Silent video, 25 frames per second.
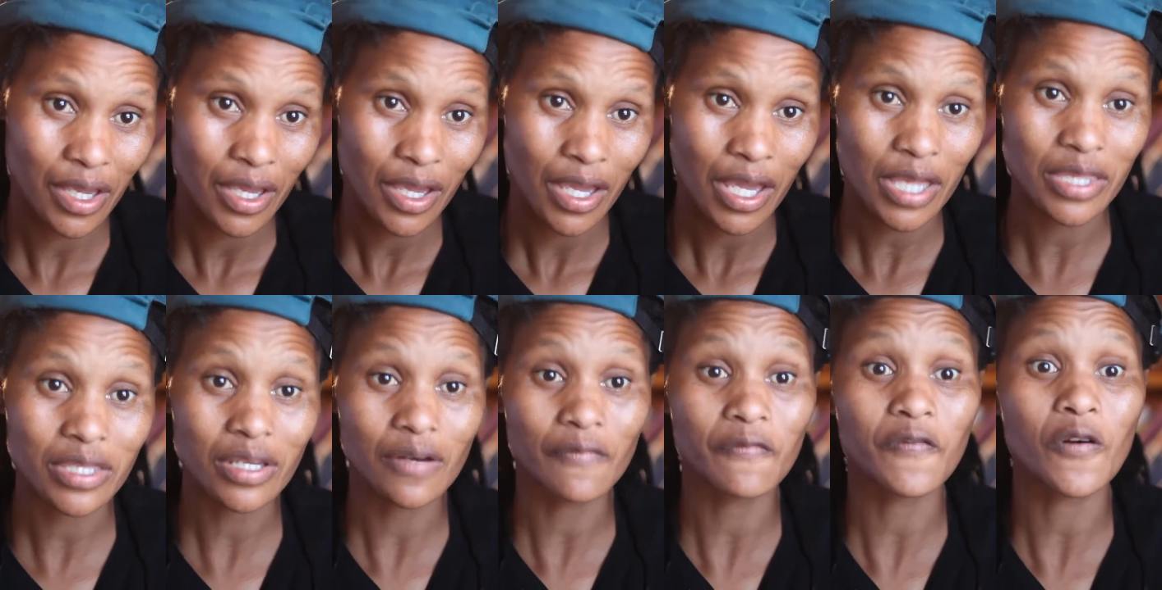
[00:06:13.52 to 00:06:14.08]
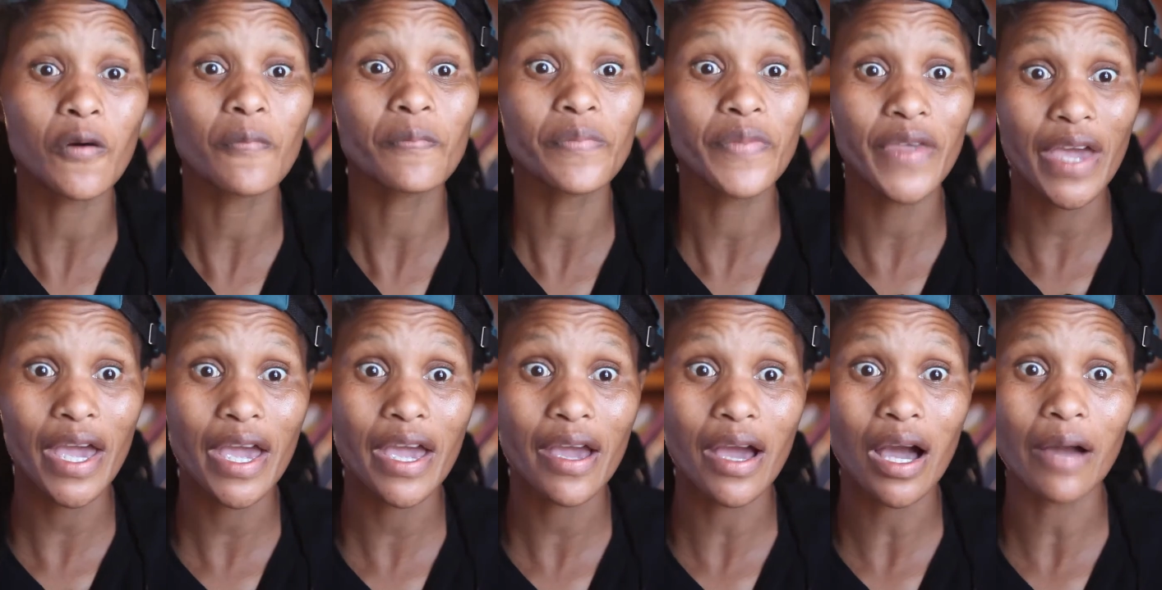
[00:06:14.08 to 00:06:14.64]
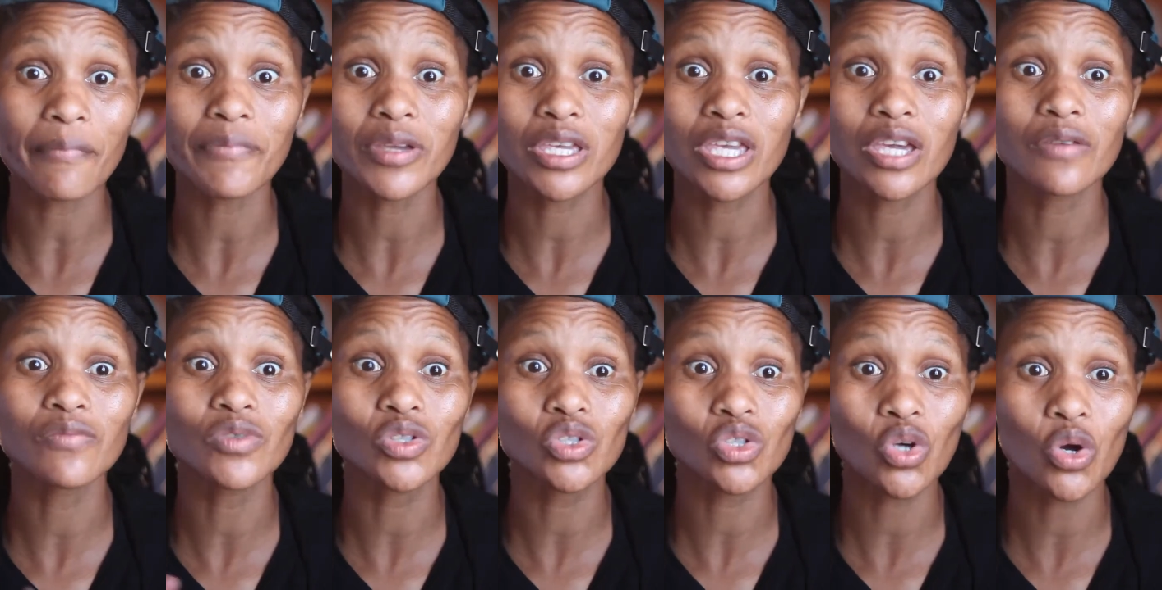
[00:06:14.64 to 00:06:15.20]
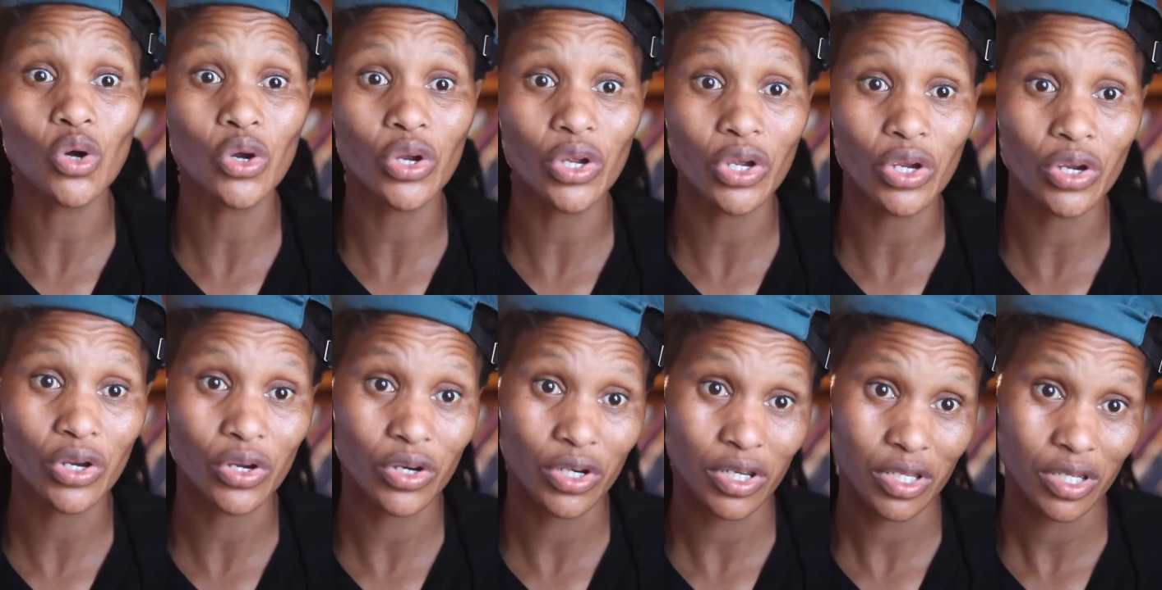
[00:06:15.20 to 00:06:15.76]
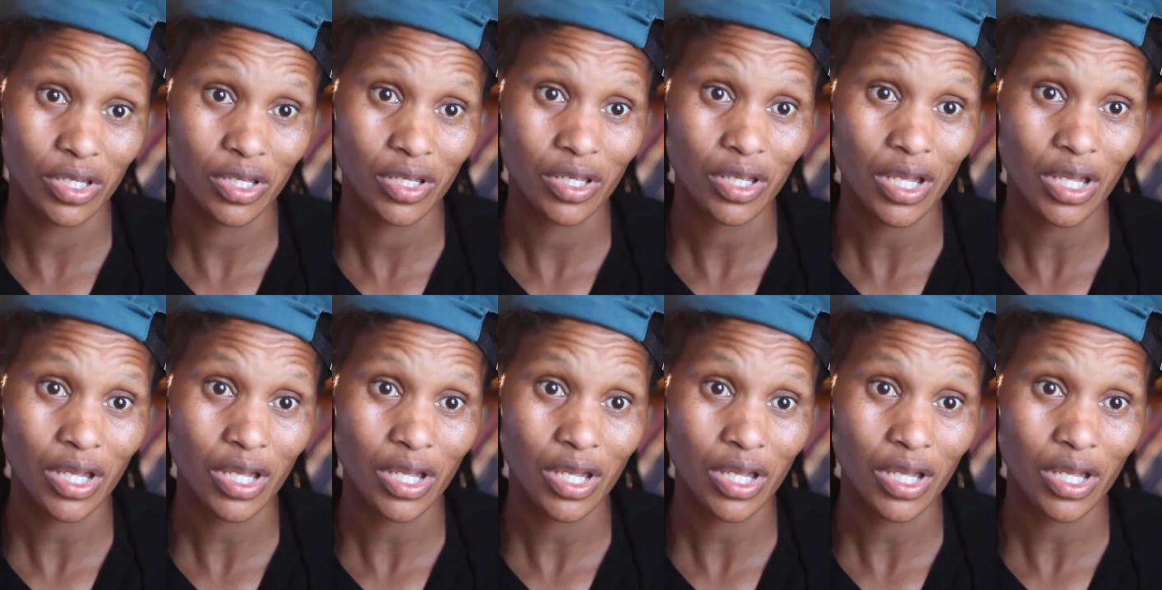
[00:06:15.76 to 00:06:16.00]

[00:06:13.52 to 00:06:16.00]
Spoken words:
And then from there, I became so good.